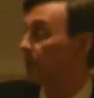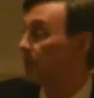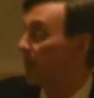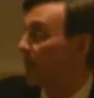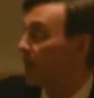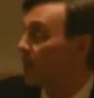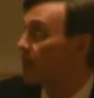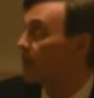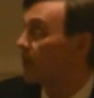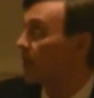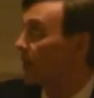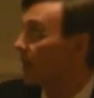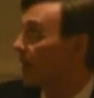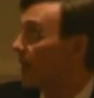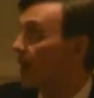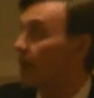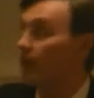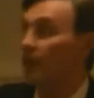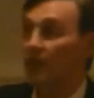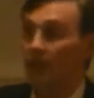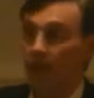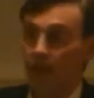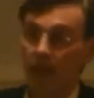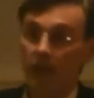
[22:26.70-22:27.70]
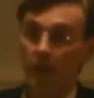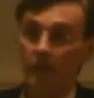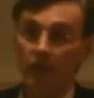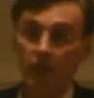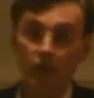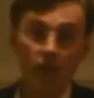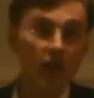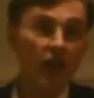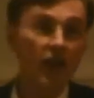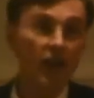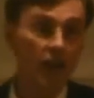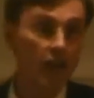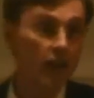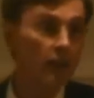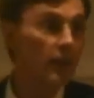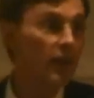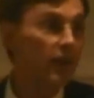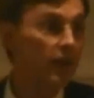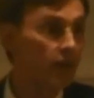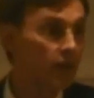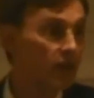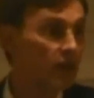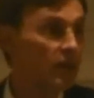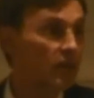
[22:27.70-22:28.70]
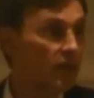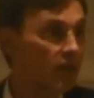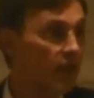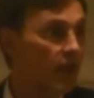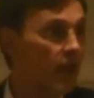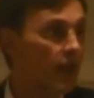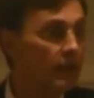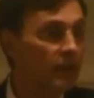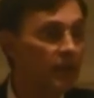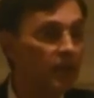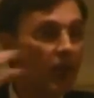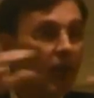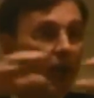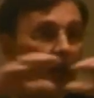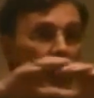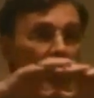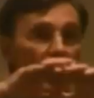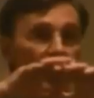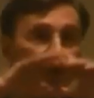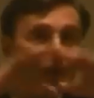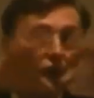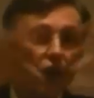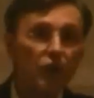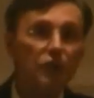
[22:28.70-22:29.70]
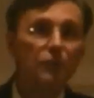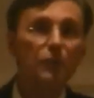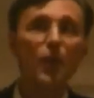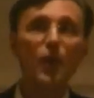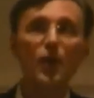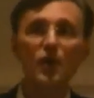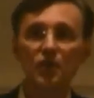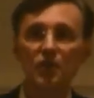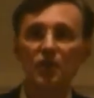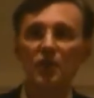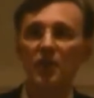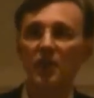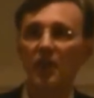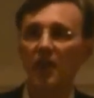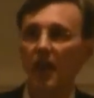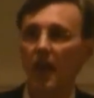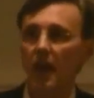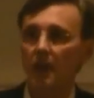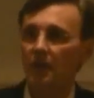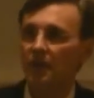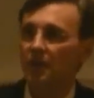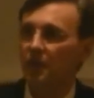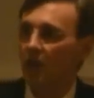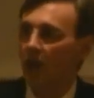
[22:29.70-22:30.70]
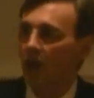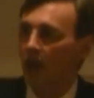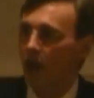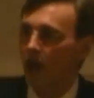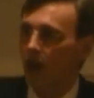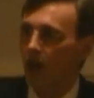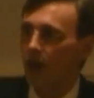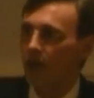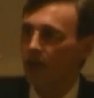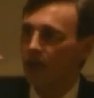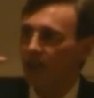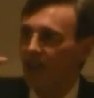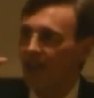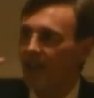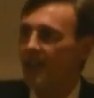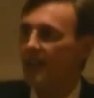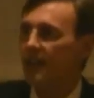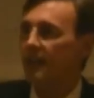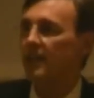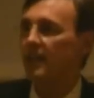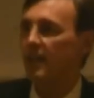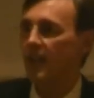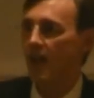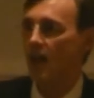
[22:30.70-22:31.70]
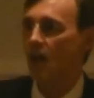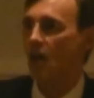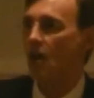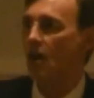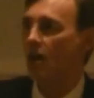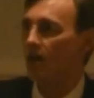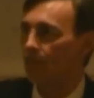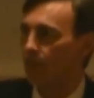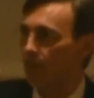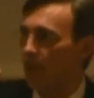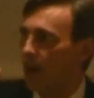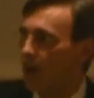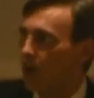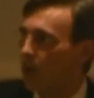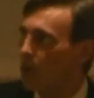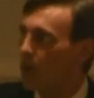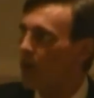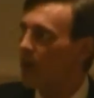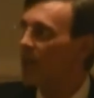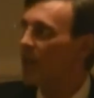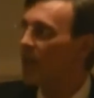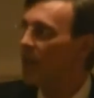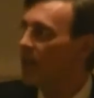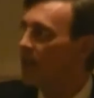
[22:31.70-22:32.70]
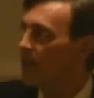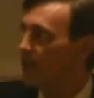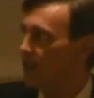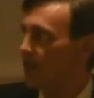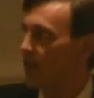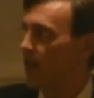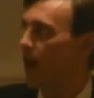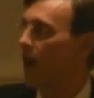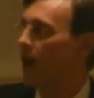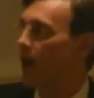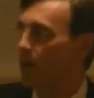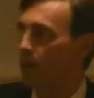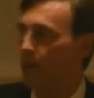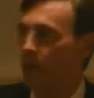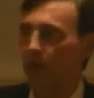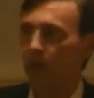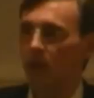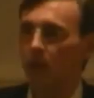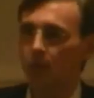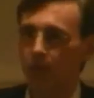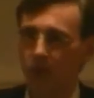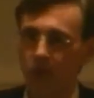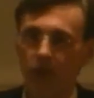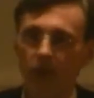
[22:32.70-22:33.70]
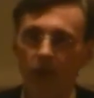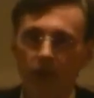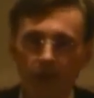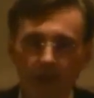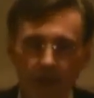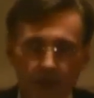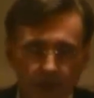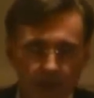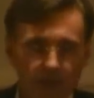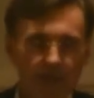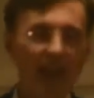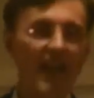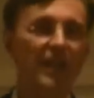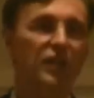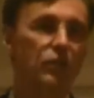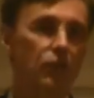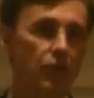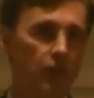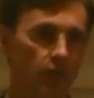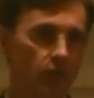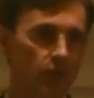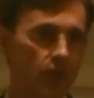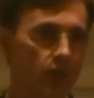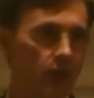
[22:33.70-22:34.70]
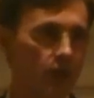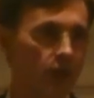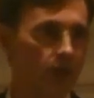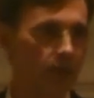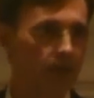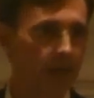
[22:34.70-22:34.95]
and basically everything I've been talking about here is the commons, that those parts of the commons are taken care of by we, the people, that's what it's all